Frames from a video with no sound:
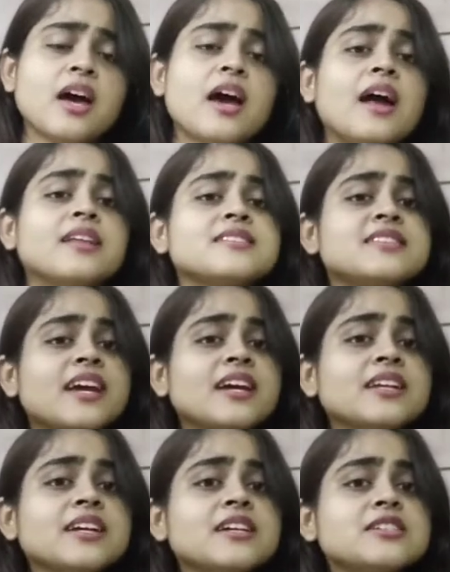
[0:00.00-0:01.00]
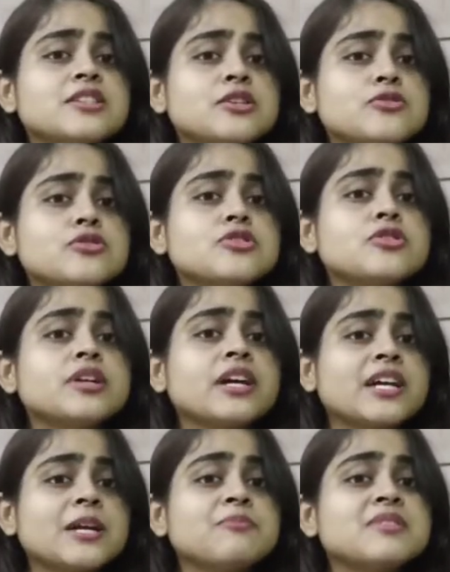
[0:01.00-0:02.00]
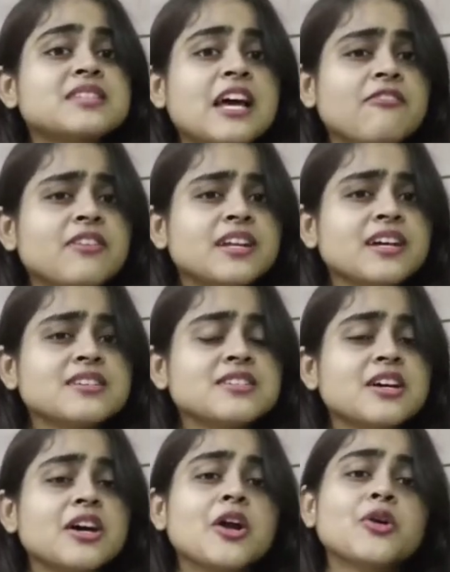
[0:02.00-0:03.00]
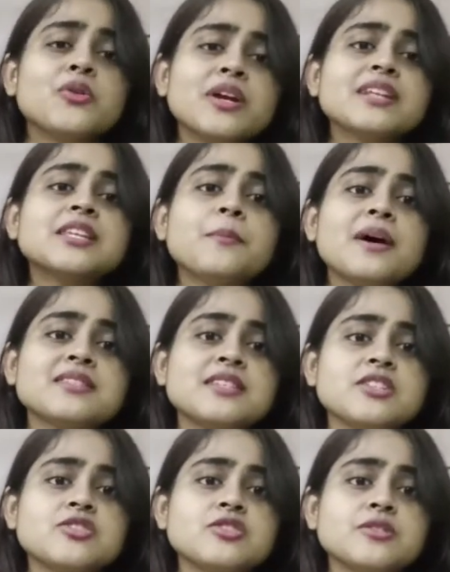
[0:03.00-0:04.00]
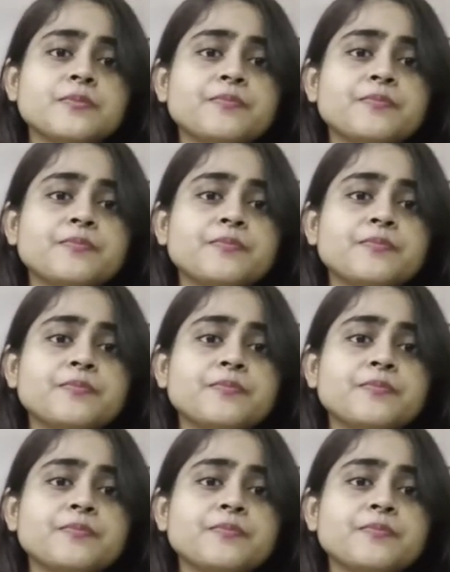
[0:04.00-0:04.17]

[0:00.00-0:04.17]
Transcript: and the second key is used to decrypt the ciphertext to read the message.